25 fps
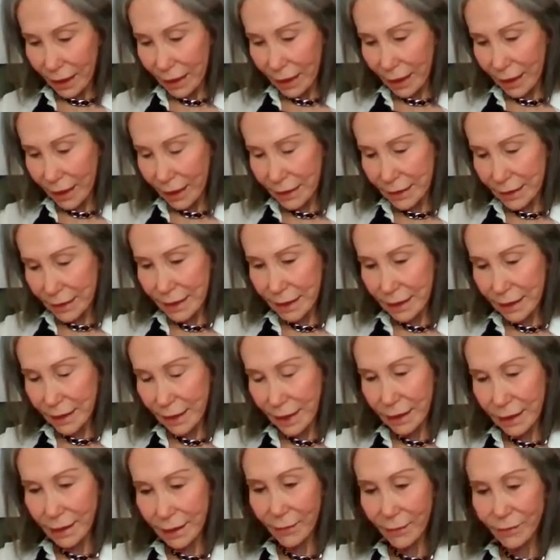And
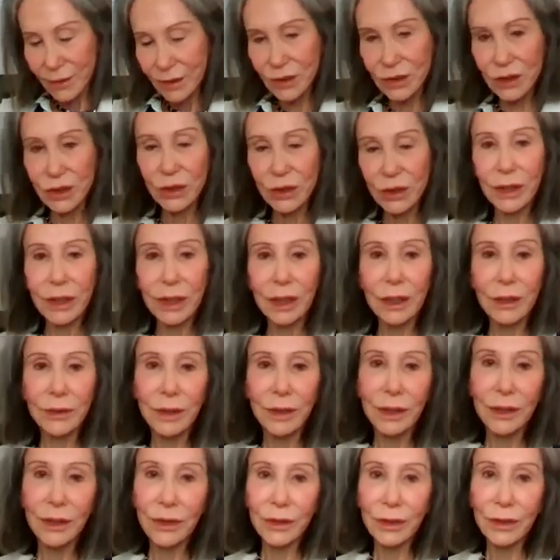I kept the studio,
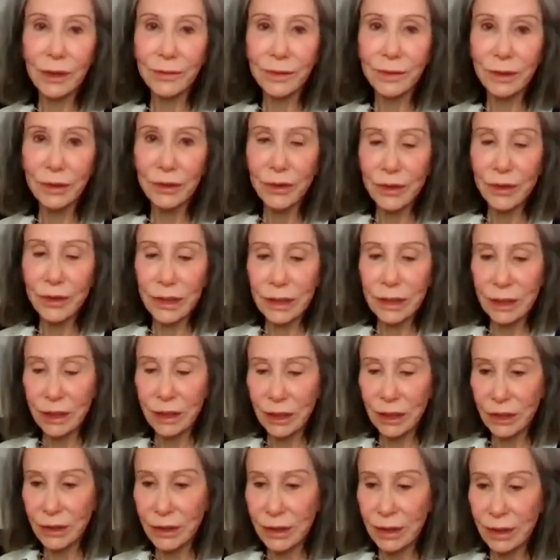the yoga, for 13
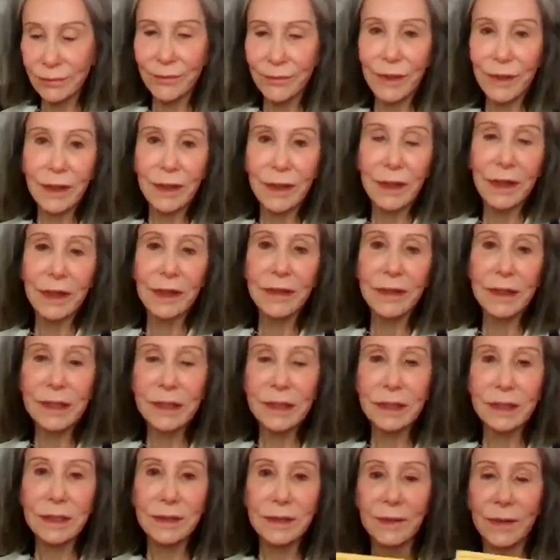years, and
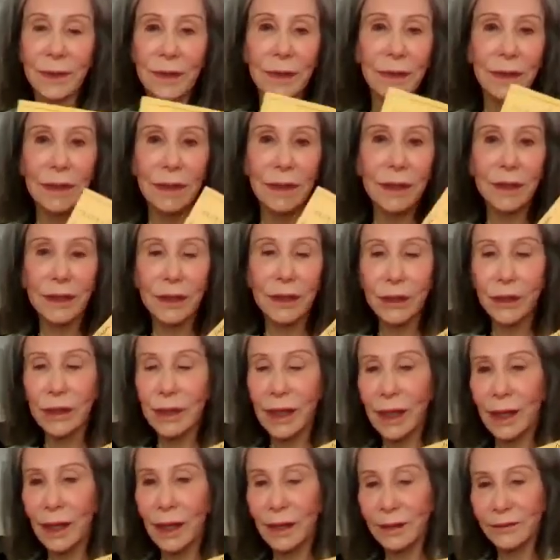this a year
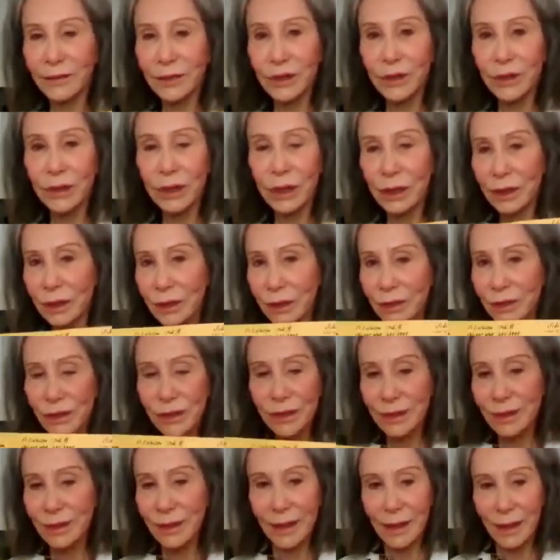and a half, 2
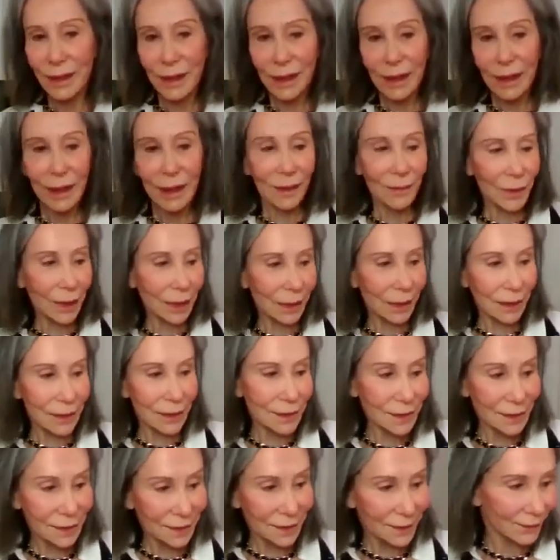years,
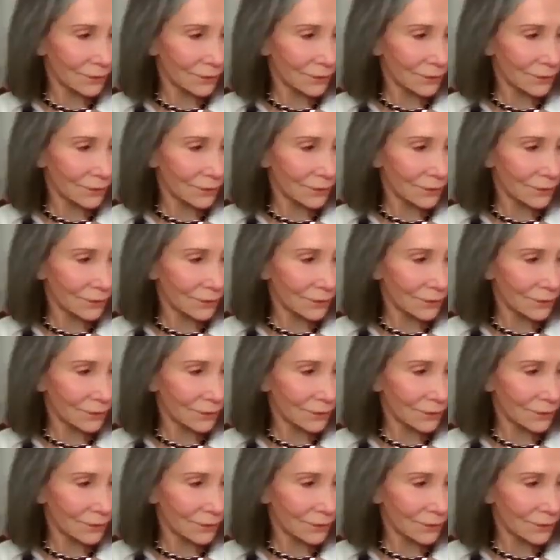because